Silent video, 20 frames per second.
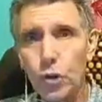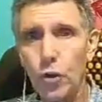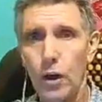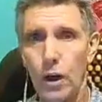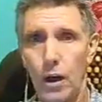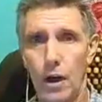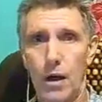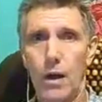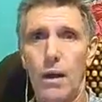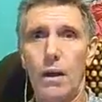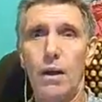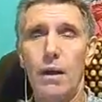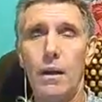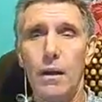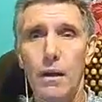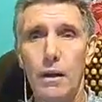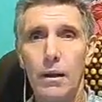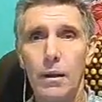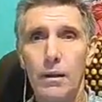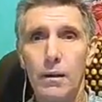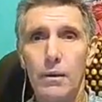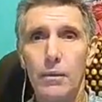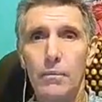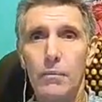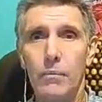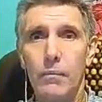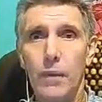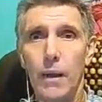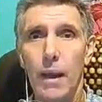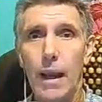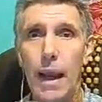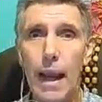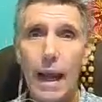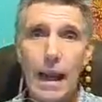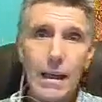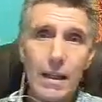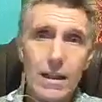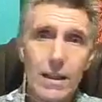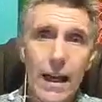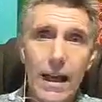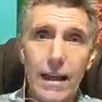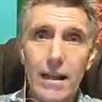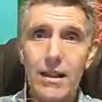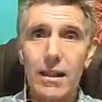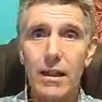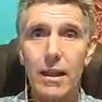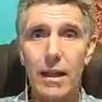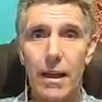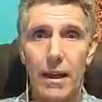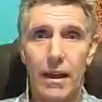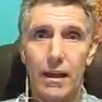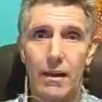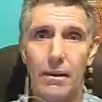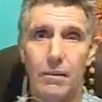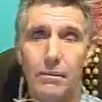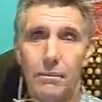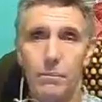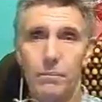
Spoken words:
sugar and takes it in.